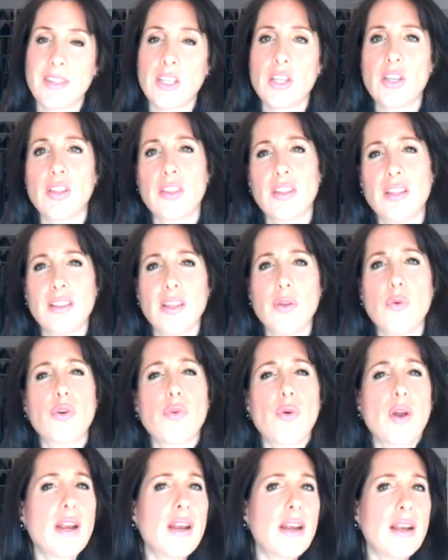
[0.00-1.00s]
You think they
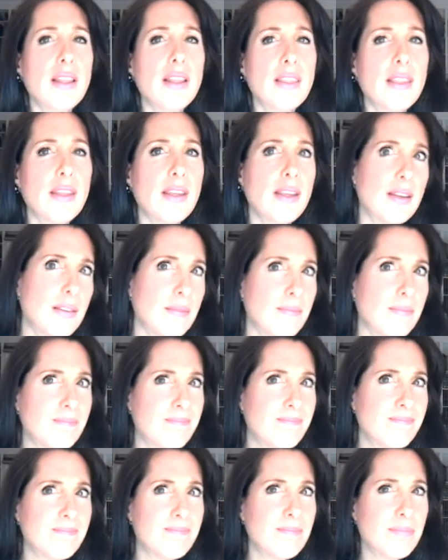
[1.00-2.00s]
regret anything?
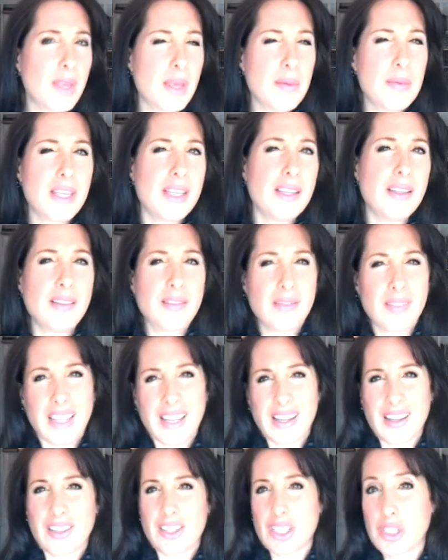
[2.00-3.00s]
Maybe
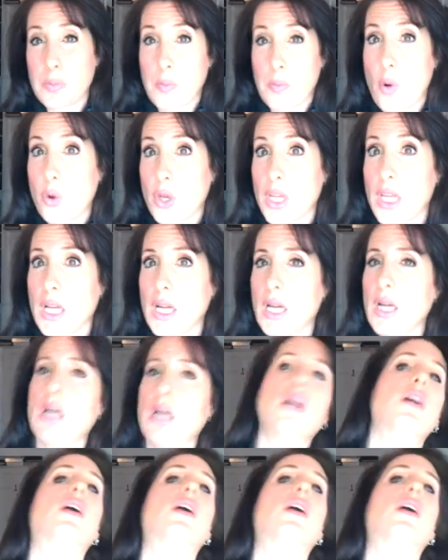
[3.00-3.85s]
like smoking?